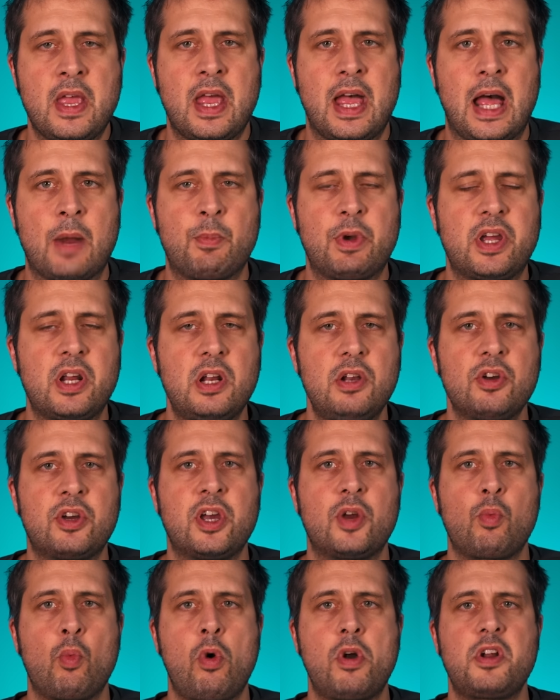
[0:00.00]
And we're going to look
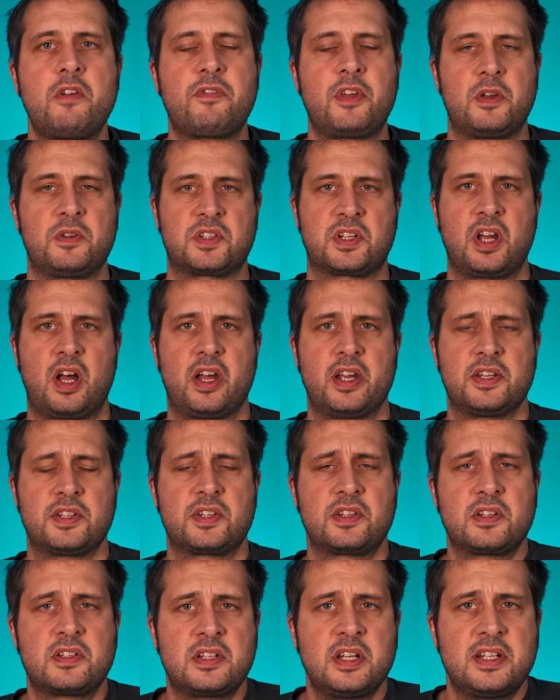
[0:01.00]
at one of those guys
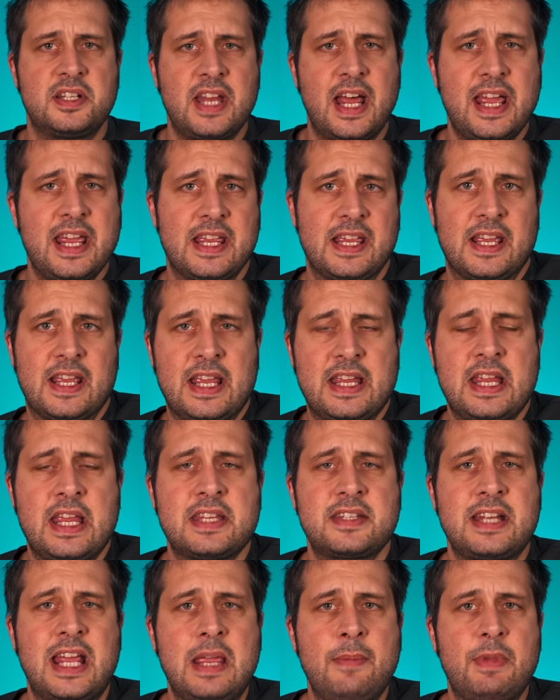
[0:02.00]
today.
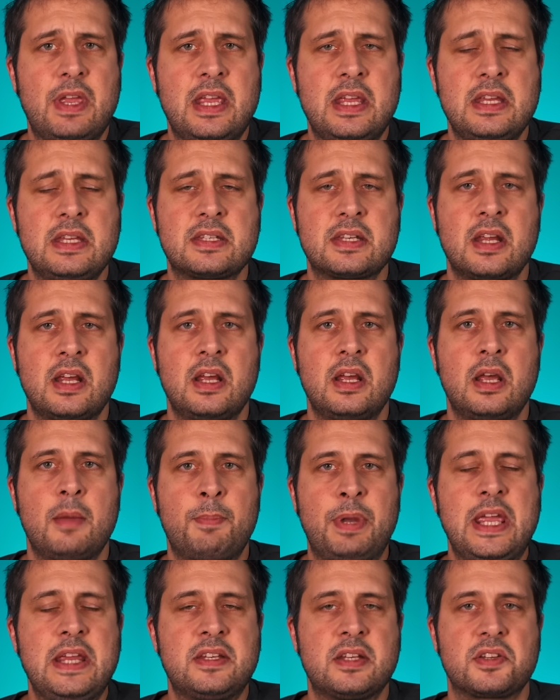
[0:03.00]
His name is
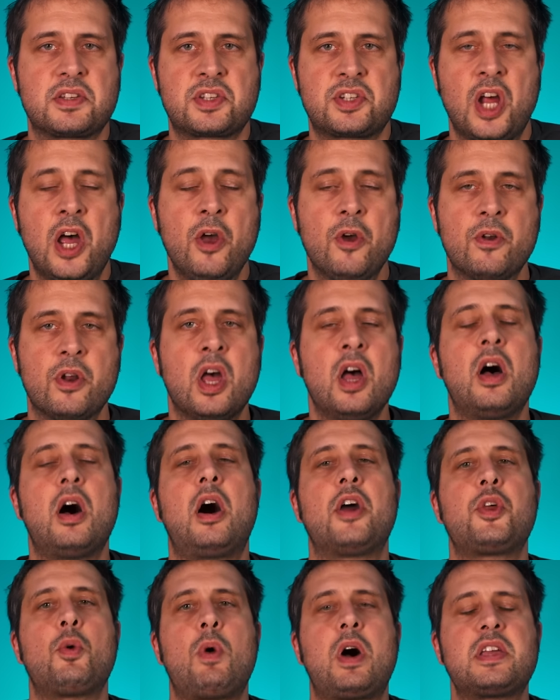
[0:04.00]
Peter Stone,
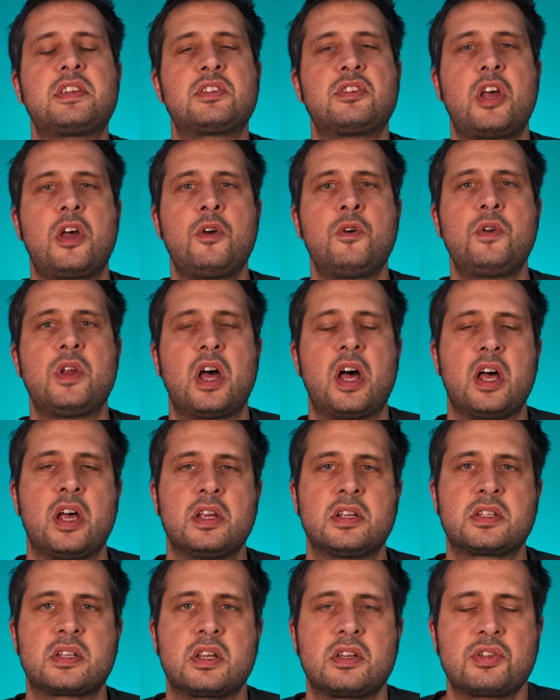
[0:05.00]
otherwise known
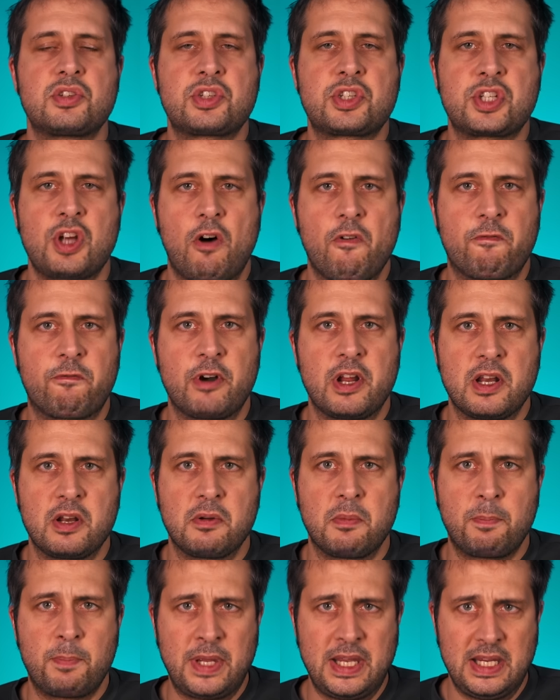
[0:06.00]
as Soverign
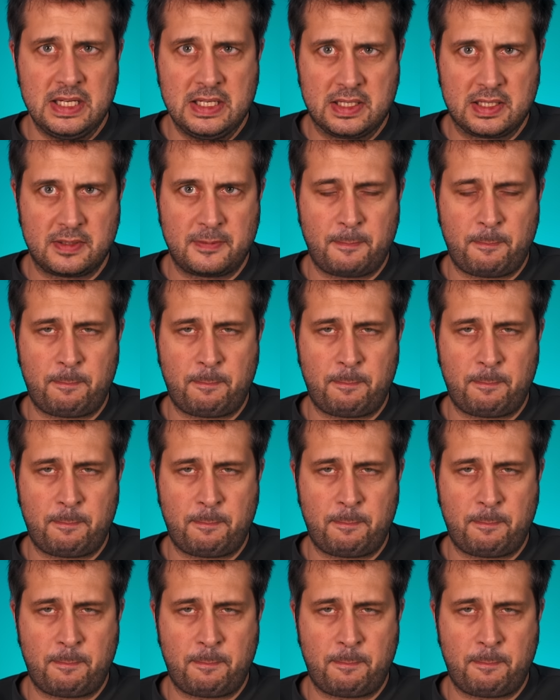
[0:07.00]
Pete.